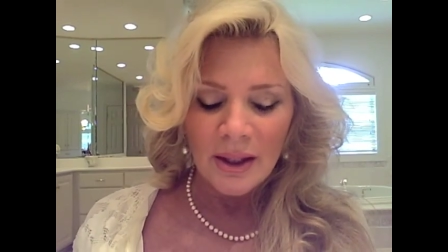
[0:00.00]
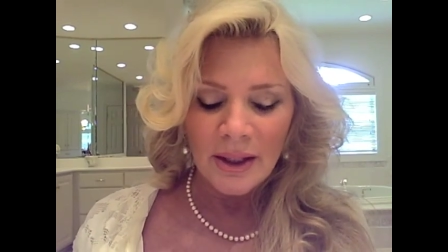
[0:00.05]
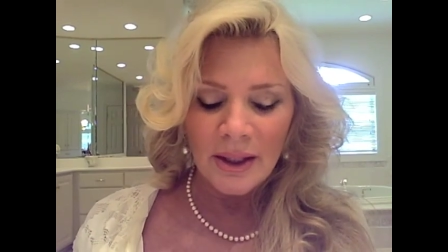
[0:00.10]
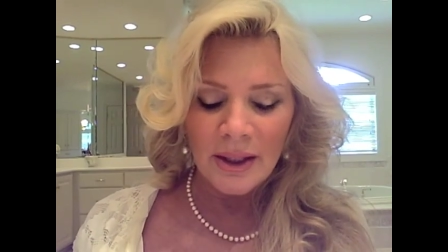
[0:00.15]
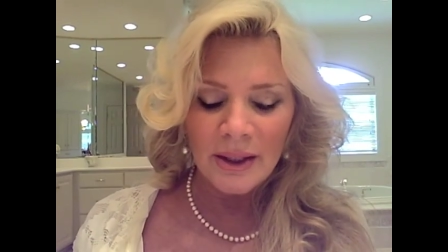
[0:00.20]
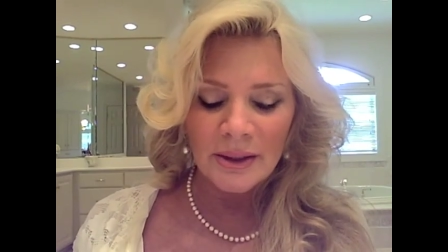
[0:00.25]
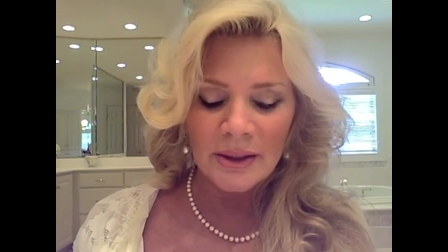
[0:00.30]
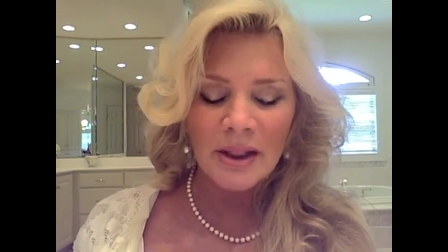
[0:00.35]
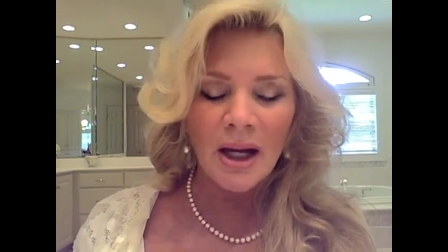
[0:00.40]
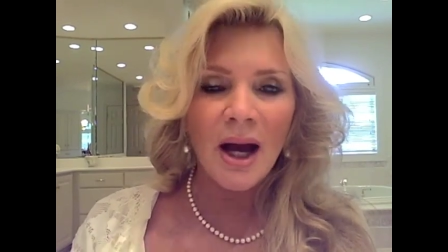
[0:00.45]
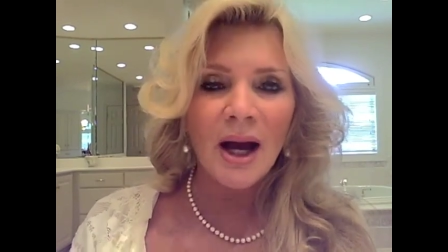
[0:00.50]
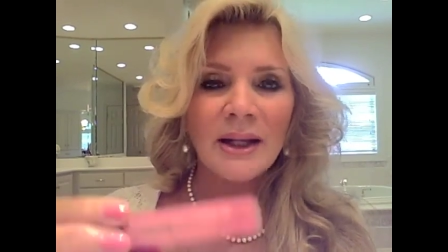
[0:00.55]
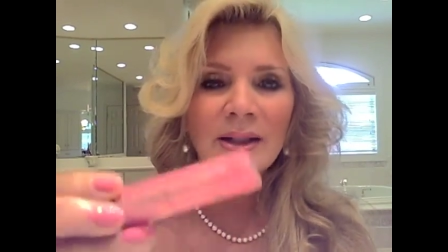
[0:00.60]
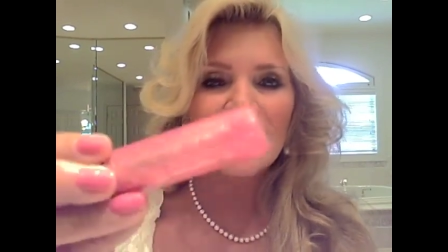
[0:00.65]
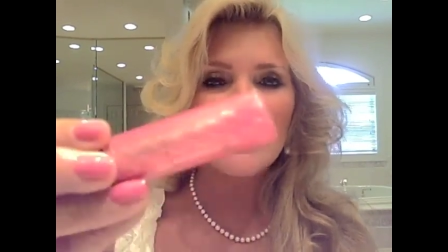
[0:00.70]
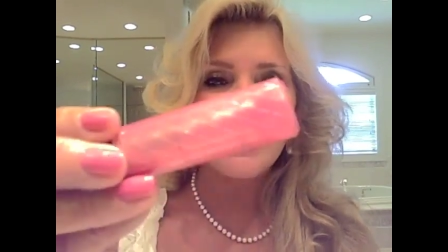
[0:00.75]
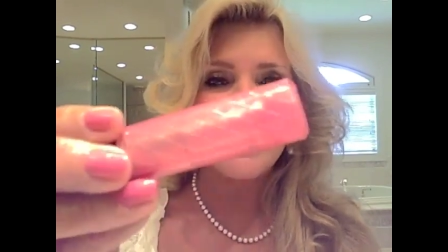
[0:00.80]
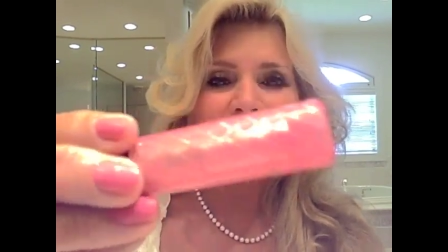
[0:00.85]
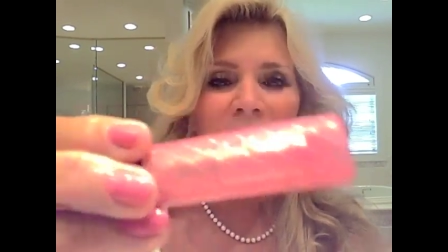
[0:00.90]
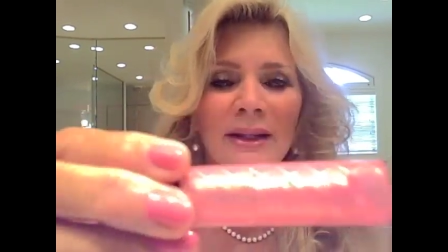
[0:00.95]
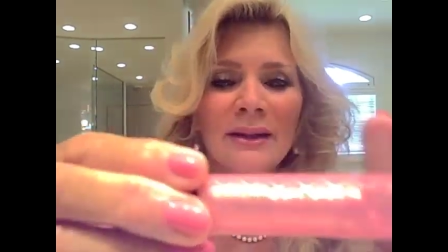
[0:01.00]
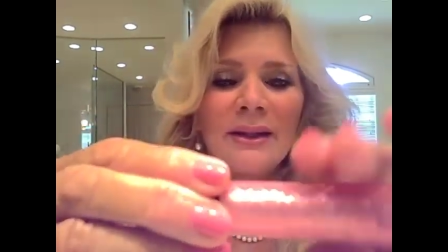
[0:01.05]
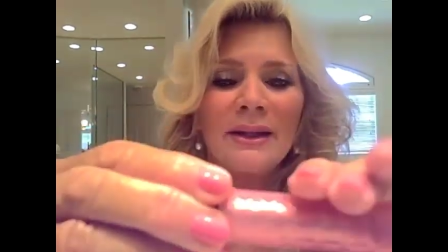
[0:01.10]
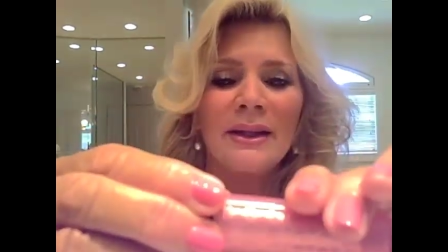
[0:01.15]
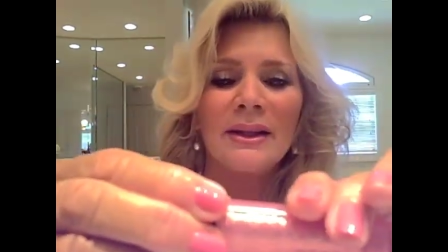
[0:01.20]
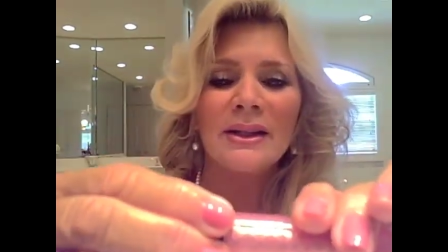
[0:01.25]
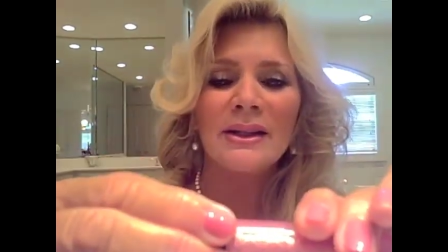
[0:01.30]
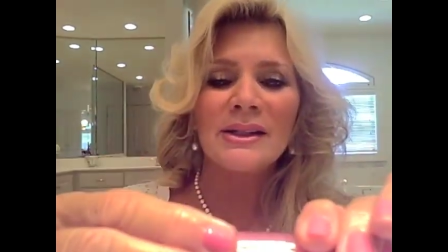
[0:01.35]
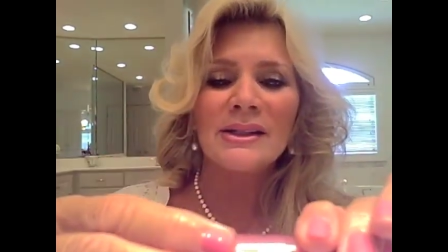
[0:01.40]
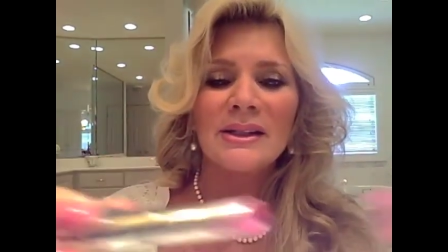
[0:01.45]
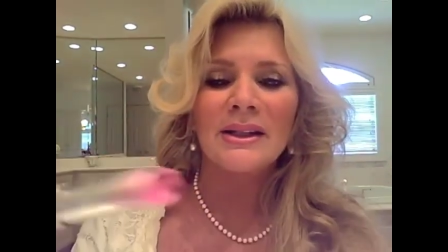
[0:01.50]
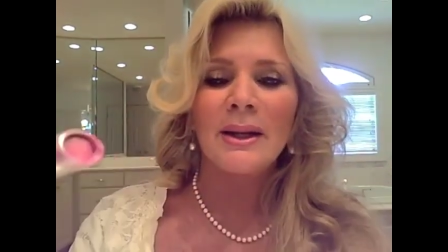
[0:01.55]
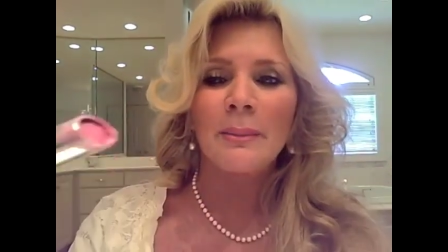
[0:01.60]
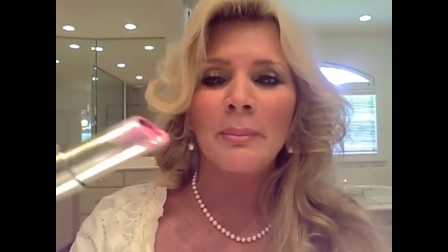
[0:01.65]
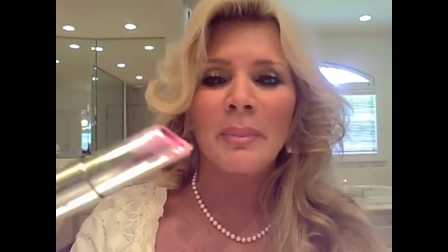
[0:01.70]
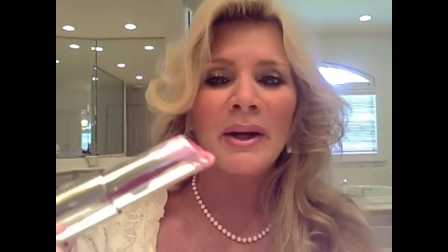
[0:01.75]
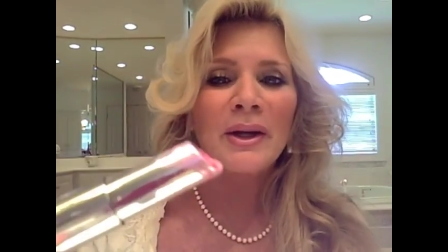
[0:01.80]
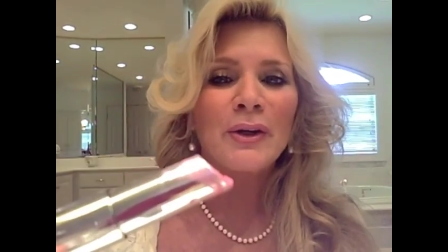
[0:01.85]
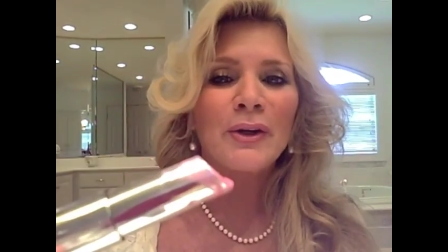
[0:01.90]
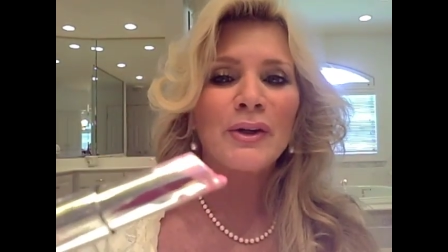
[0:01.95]
in cotton candy, these
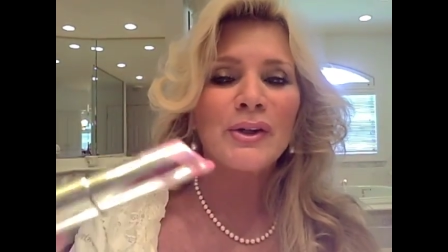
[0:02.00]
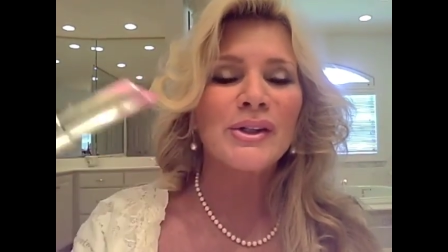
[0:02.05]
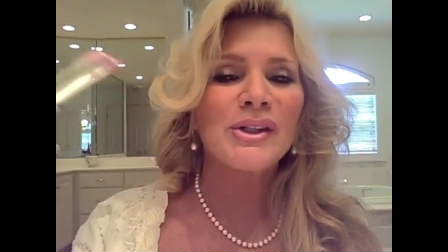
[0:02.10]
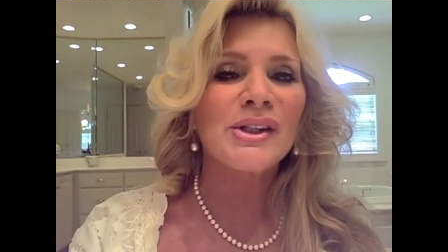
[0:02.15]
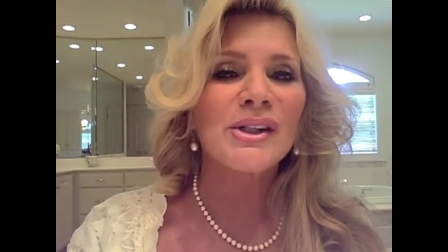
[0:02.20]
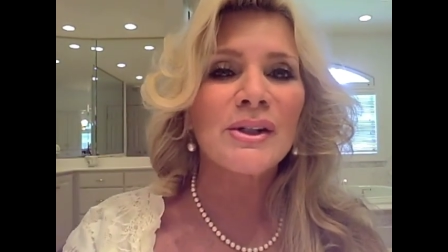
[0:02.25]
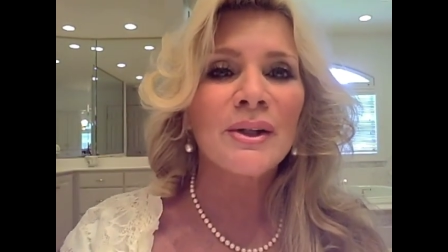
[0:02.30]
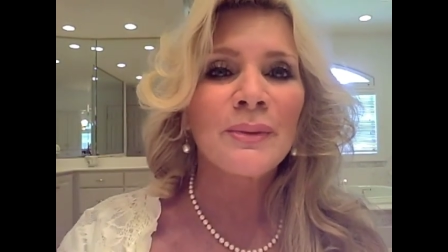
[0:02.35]
lip butters